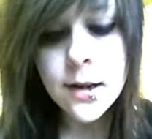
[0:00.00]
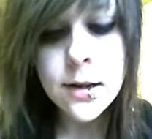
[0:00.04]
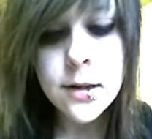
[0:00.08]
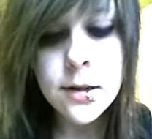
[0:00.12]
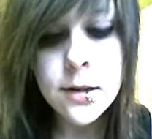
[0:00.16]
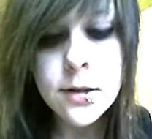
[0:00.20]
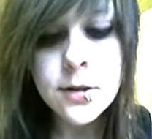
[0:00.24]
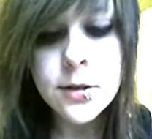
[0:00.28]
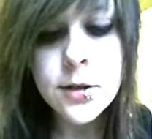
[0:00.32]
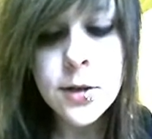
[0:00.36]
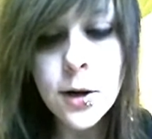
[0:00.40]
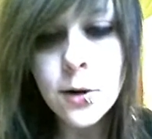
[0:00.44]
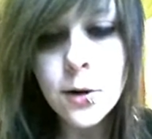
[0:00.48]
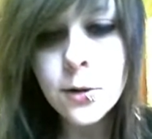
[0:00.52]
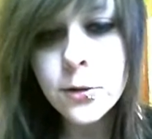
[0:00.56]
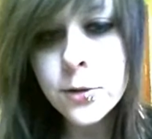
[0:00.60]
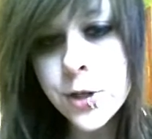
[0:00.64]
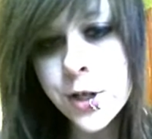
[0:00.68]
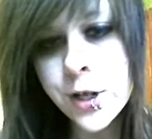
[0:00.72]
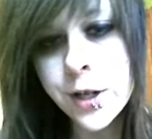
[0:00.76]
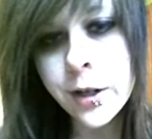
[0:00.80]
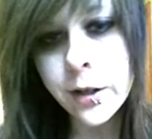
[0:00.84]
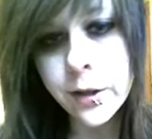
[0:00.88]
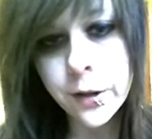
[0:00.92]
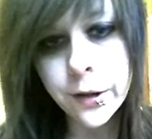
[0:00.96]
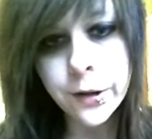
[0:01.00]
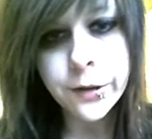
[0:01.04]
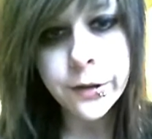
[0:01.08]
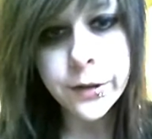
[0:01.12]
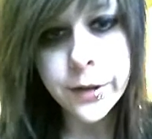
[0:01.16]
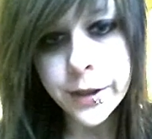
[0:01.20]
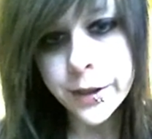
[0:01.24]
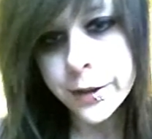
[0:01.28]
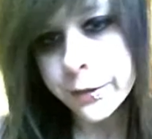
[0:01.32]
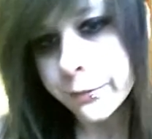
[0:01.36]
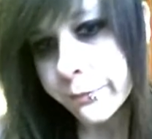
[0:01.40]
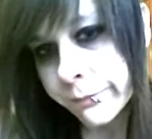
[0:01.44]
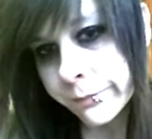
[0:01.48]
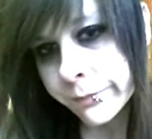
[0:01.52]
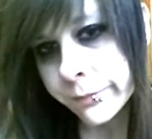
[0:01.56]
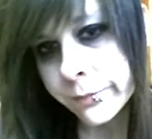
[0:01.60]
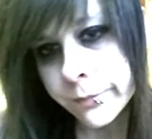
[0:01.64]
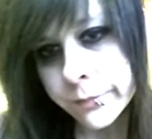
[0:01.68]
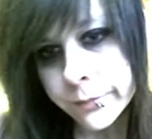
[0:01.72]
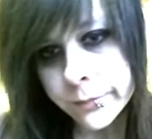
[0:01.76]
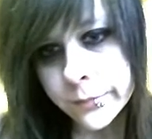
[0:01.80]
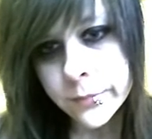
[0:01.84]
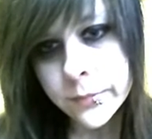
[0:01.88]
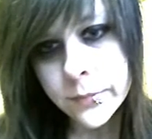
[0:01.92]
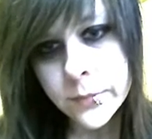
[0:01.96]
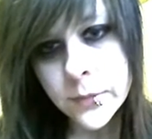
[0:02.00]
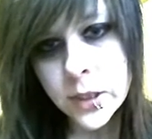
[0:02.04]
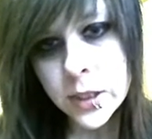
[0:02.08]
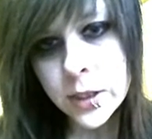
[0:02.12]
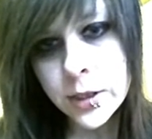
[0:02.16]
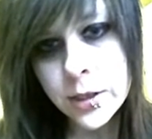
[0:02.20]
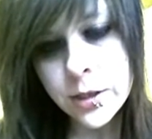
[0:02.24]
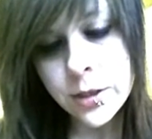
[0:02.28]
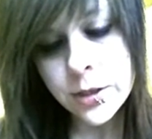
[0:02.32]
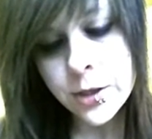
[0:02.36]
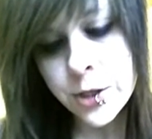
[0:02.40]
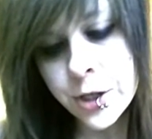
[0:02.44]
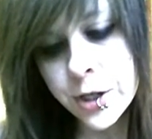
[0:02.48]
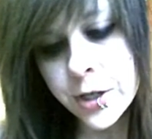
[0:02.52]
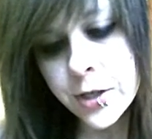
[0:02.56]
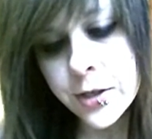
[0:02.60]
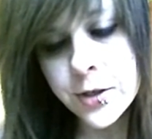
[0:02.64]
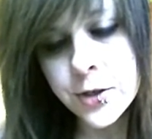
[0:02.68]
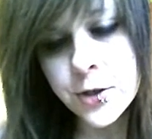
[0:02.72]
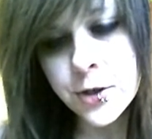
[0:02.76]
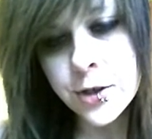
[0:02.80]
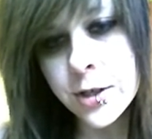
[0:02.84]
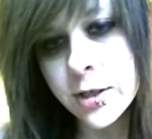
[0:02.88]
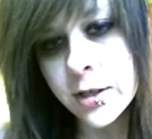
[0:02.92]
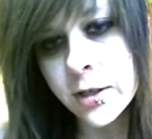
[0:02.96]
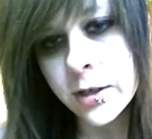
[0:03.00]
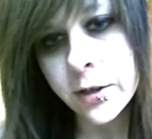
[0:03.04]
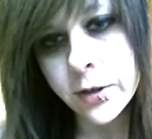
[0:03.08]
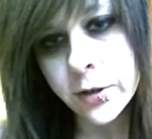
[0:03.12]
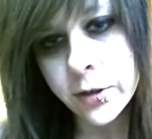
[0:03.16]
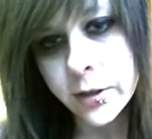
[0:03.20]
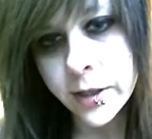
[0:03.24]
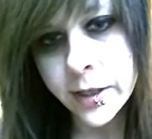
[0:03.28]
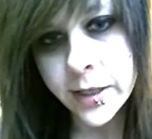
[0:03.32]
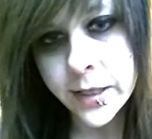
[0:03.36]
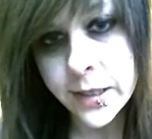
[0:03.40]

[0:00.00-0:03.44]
So she clearly, she's just clearly in